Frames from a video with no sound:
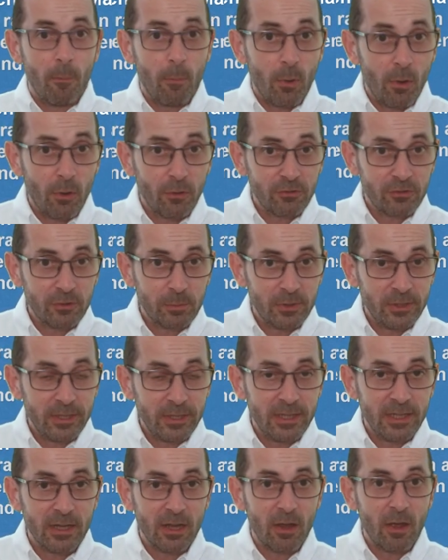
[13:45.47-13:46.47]

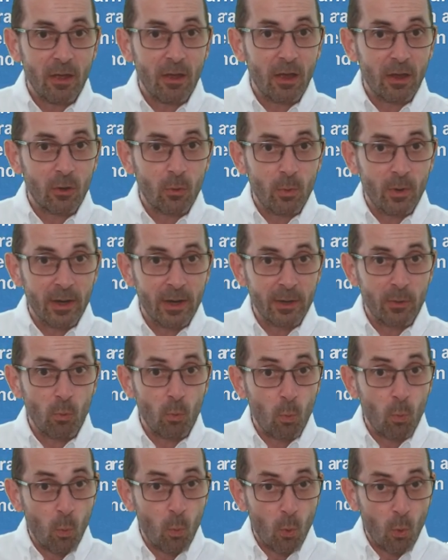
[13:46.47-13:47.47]
Possibly quite
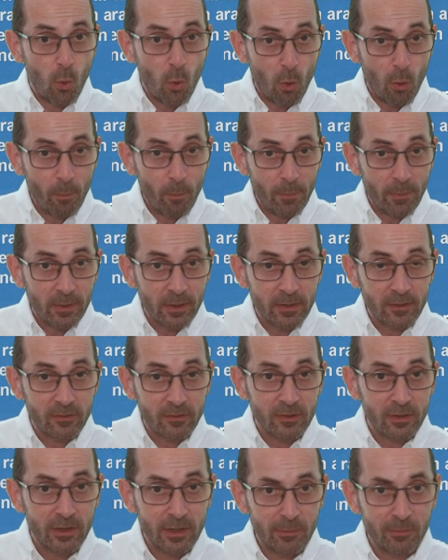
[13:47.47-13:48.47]
warm
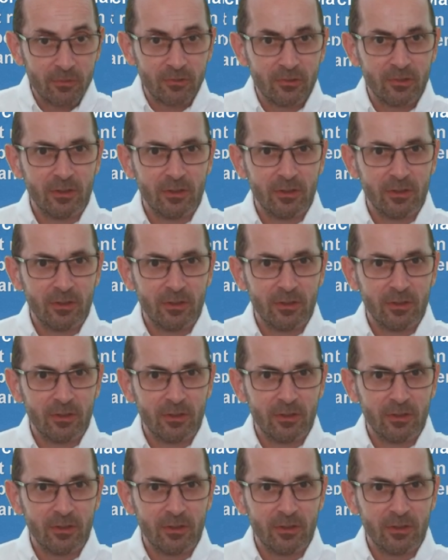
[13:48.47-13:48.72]
at times,